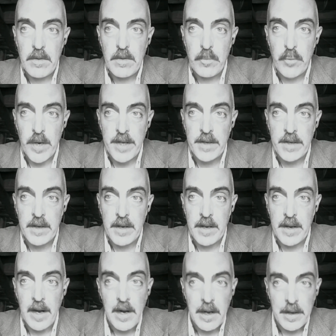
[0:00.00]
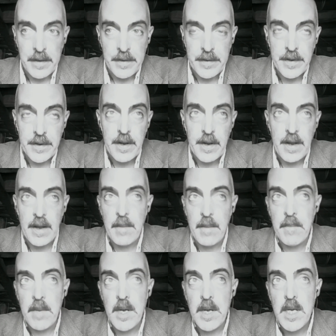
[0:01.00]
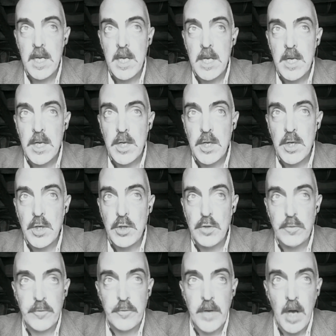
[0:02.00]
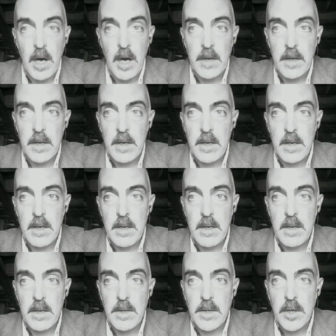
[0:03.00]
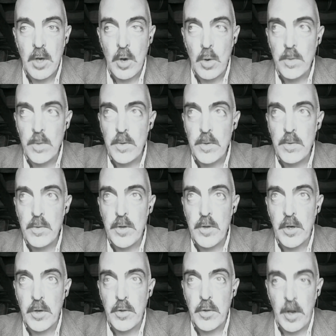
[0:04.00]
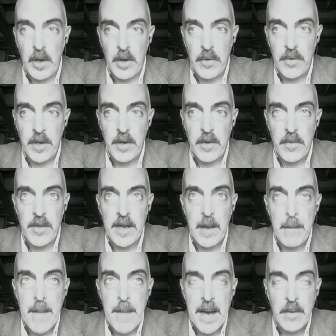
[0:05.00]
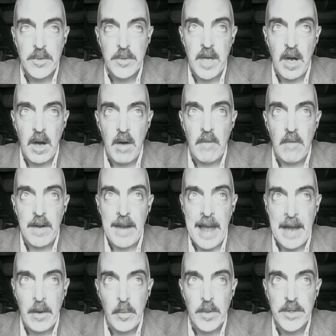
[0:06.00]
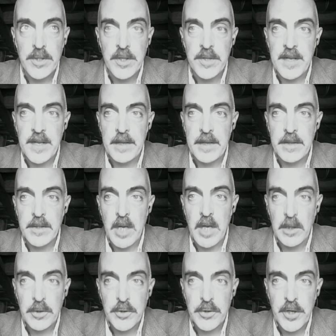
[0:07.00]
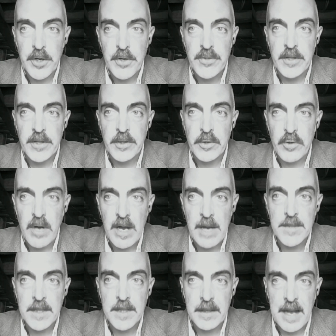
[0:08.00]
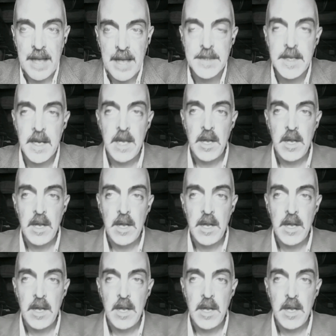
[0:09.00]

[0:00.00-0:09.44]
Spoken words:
Britain and Ireland, you've got, you know, the amount of languages and cultures and tribes and clans